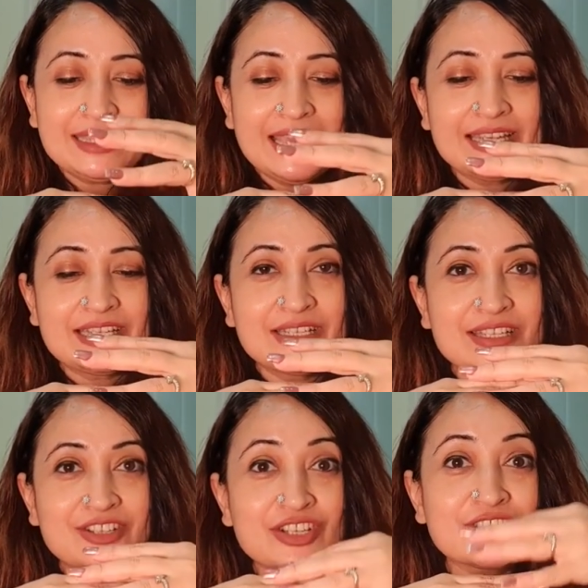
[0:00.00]
that
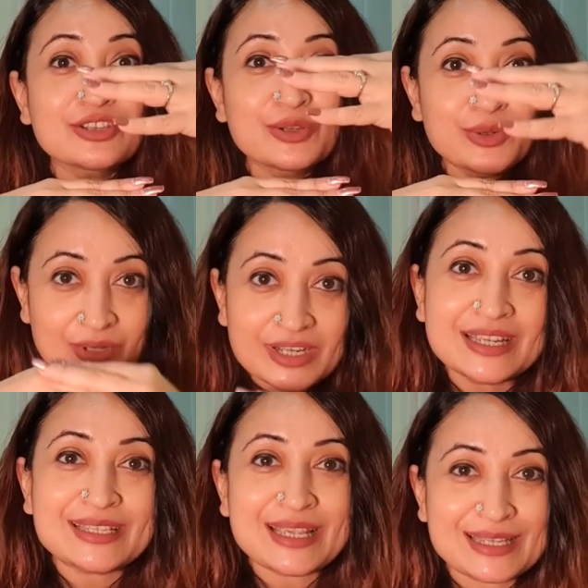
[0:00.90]
just the
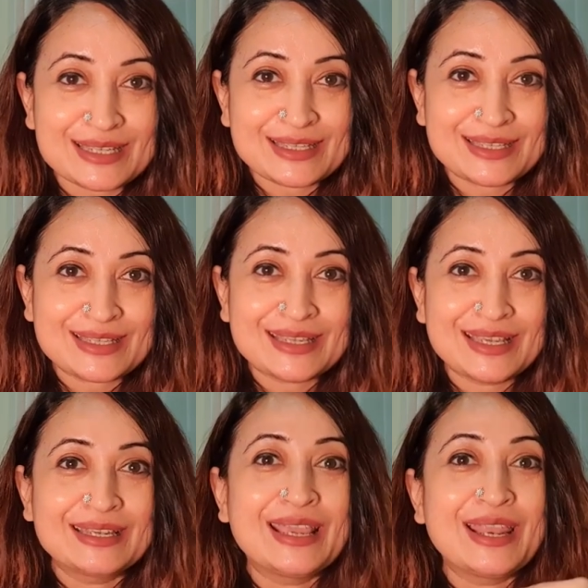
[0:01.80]
goodness enters the skin